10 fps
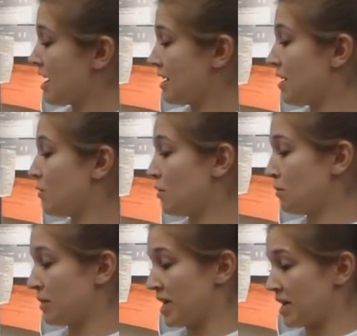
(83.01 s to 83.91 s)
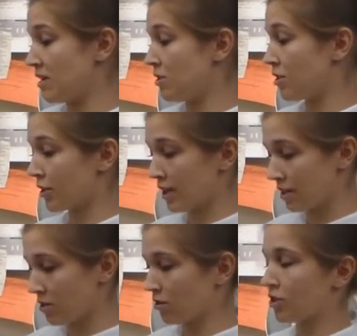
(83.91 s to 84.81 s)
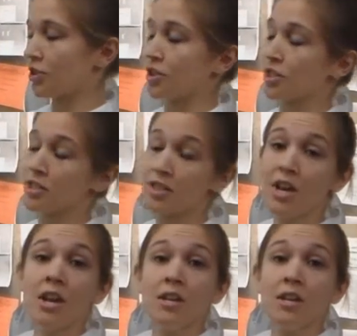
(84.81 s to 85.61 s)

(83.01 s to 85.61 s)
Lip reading: and we'll read urine cultures,